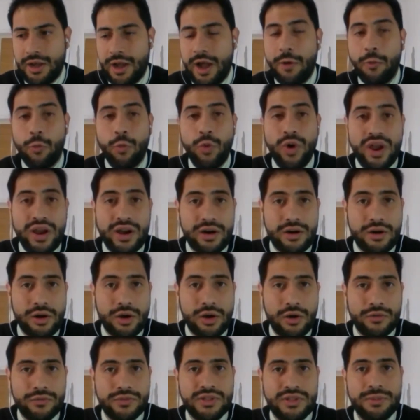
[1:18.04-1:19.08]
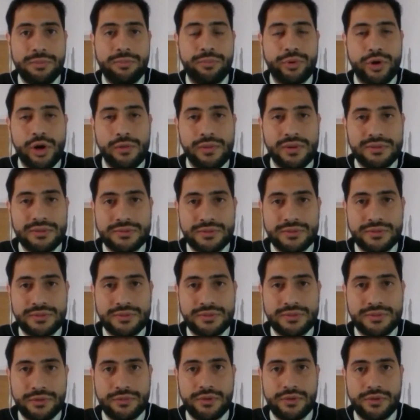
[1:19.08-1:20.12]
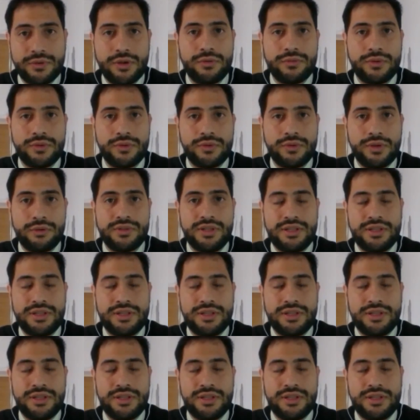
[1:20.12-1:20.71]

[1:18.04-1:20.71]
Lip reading: aware of the problems of